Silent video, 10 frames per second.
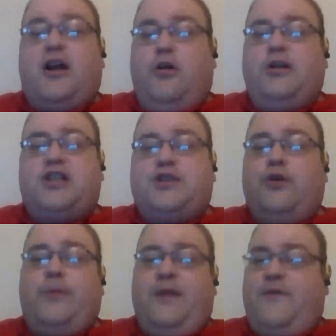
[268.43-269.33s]
court
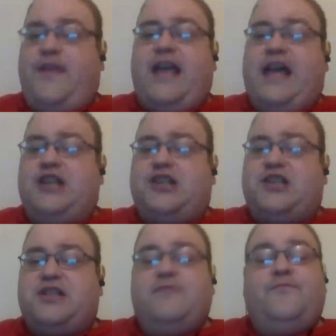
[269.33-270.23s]
storming for the
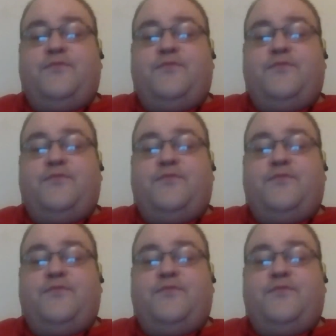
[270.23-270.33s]
ages.